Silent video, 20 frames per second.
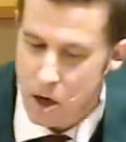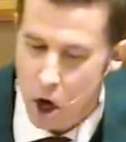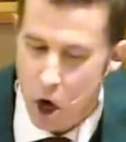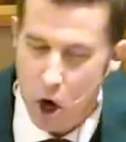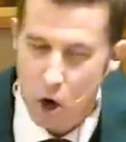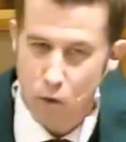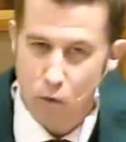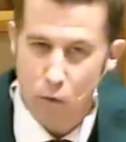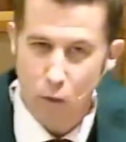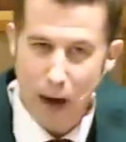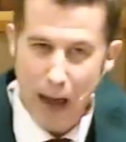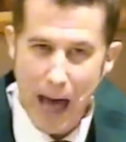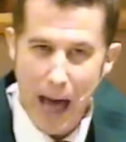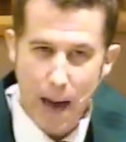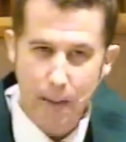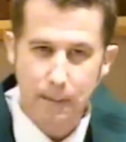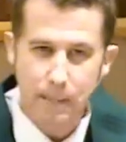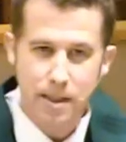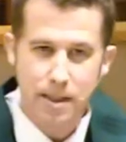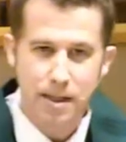are
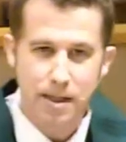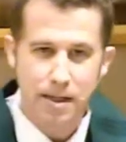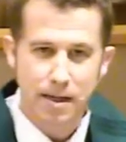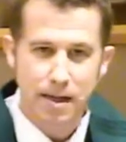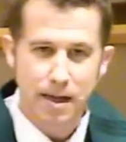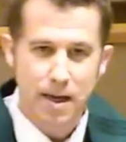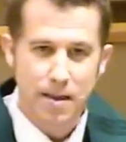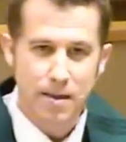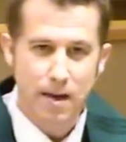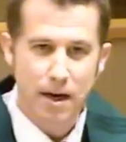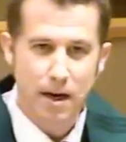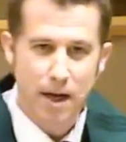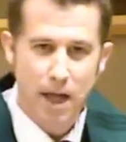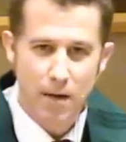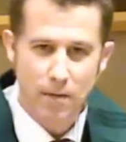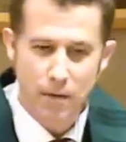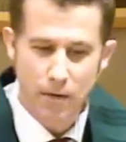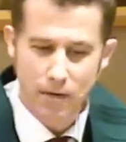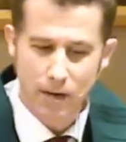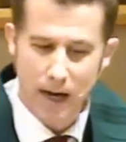wrapped in the
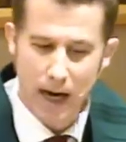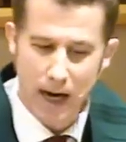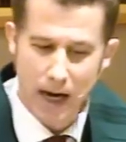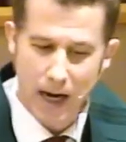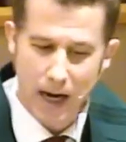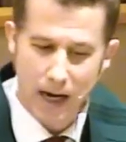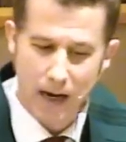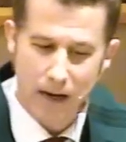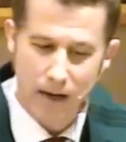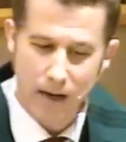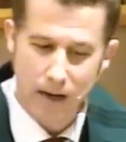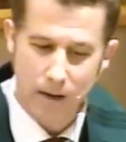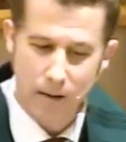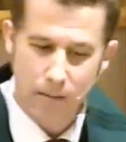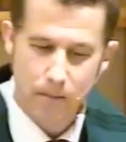love of God.